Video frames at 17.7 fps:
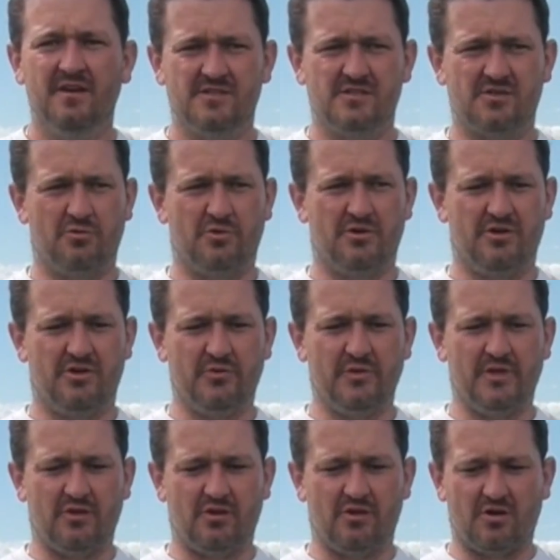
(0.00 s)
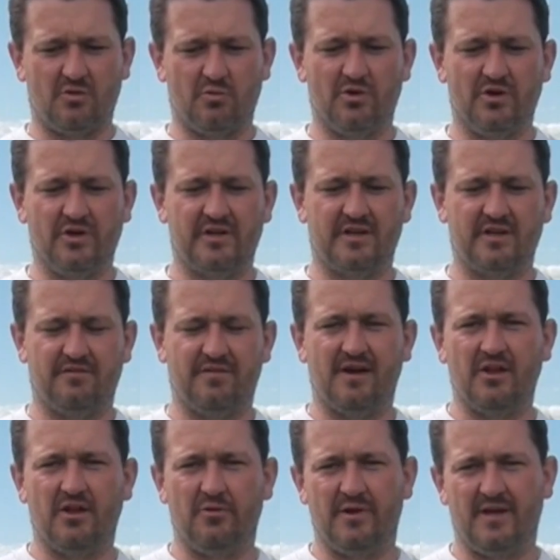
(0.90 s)
So we're doing a lot of work
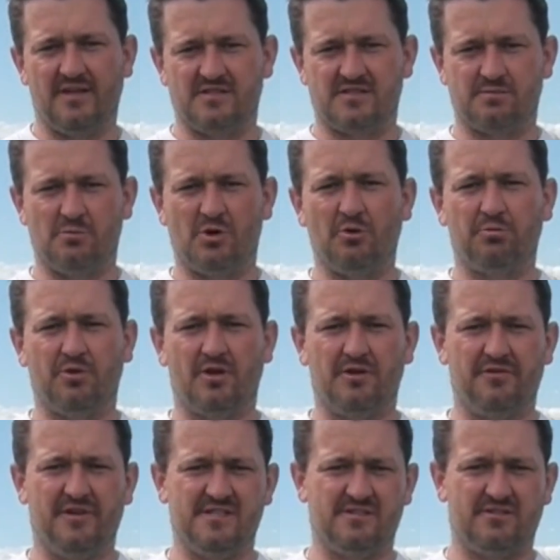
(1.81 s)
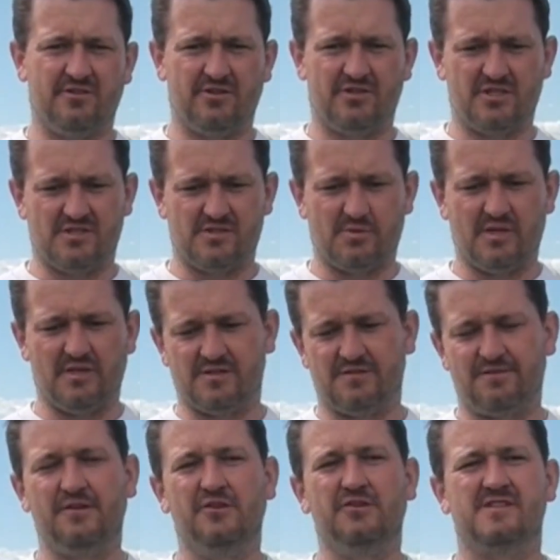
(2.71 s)
evaluating small plot research as well
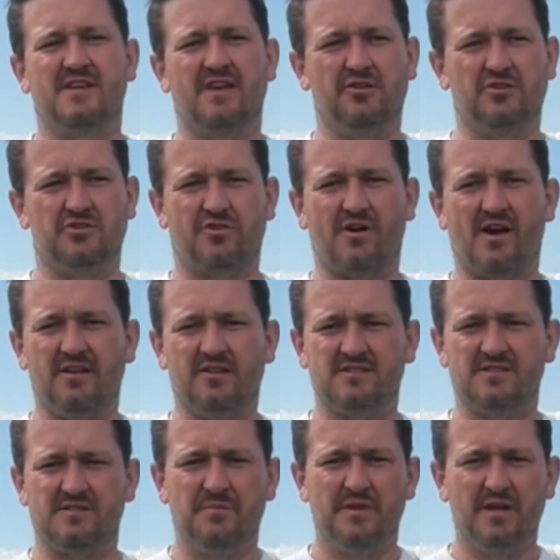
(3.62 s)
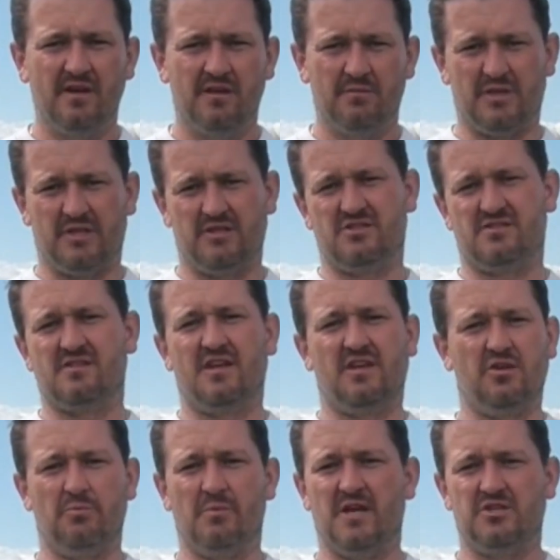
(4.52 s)
as field scale trials. But just
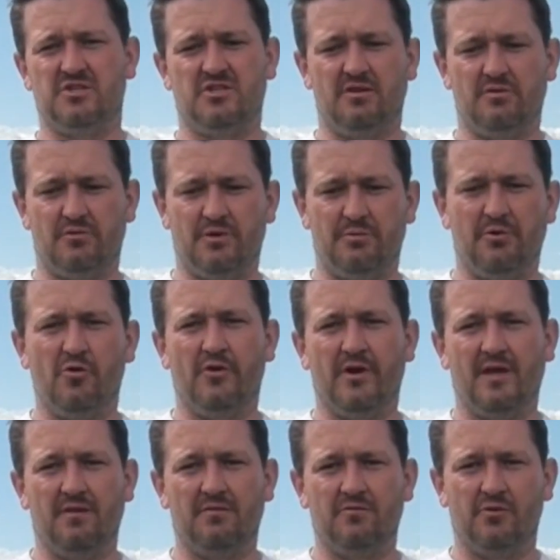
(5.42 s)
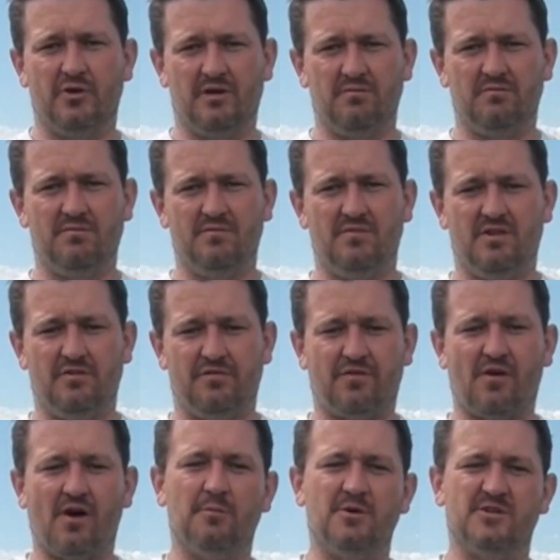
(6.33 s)
like you mentioned, we're going what the
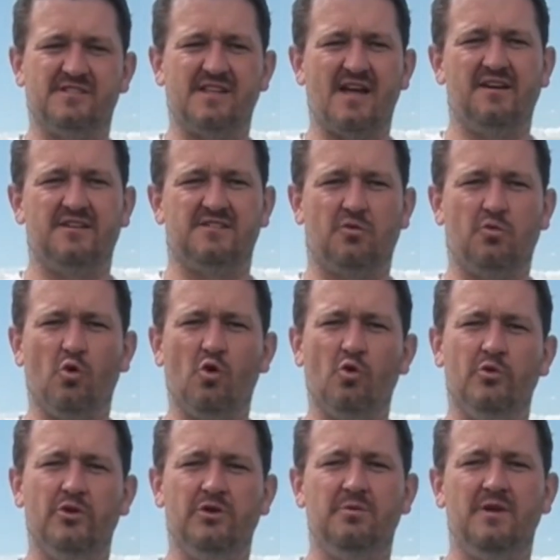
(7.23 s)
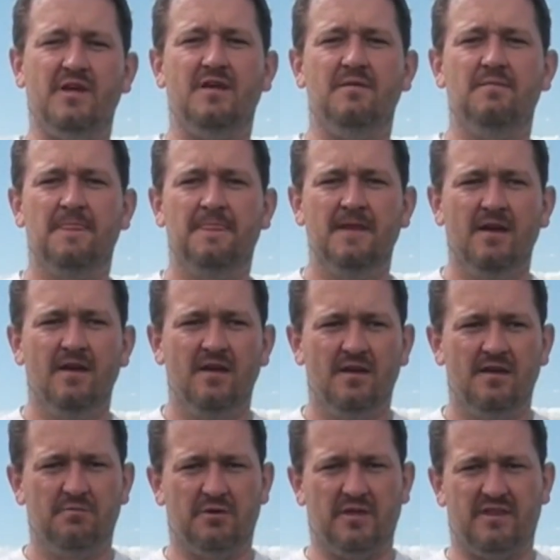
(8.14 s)
farmer status quo would be,
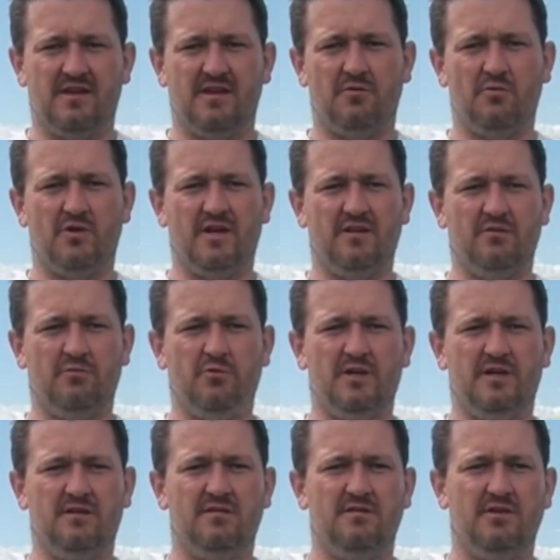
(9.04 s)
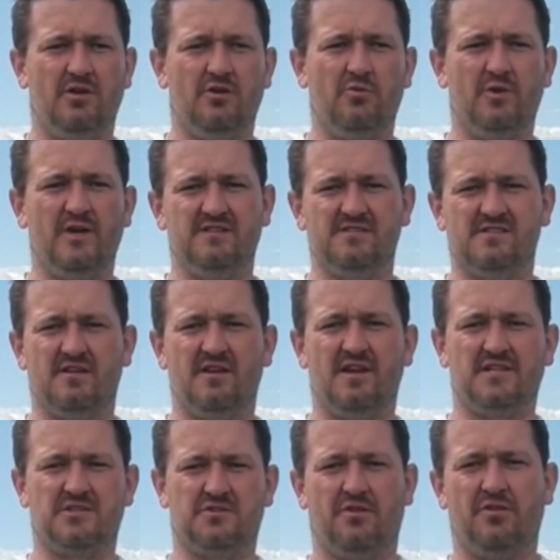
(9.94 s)
but then what does
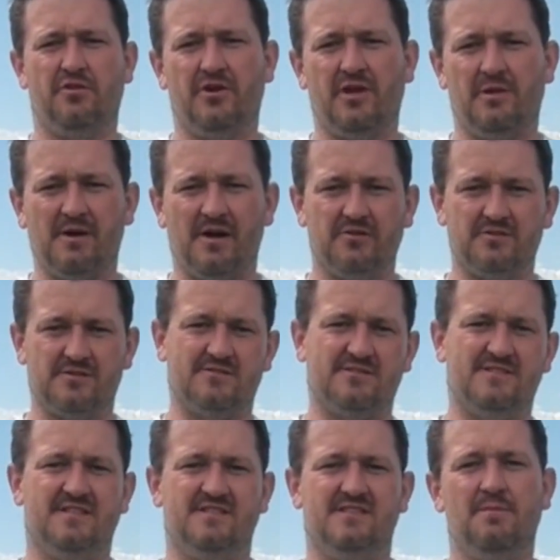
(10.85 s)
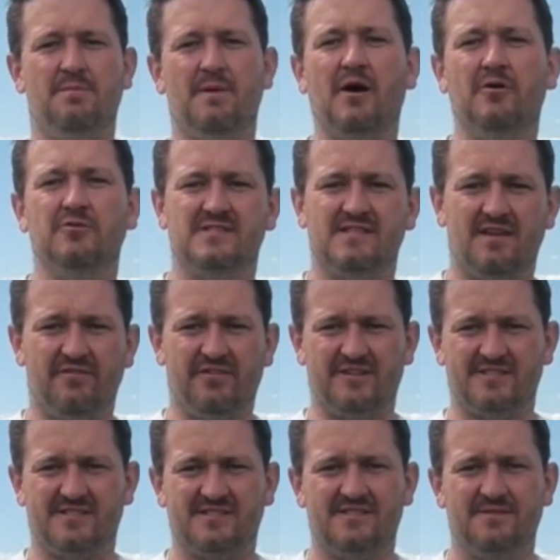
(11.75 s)
an extra 30 pounds or 60 pounds give
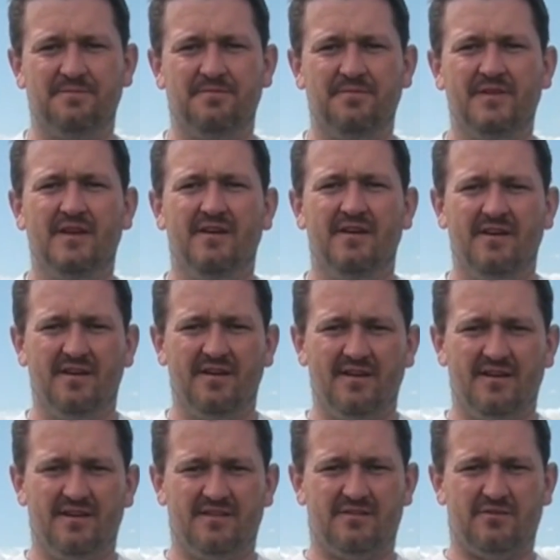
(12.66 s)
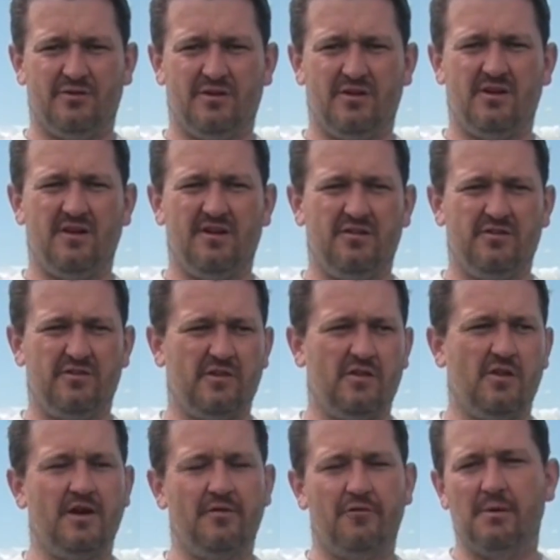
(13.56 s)
us? So there's a
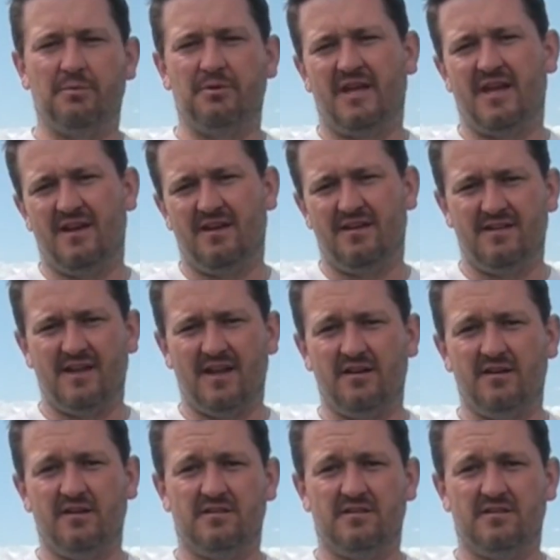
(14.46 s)
lot of replicated data.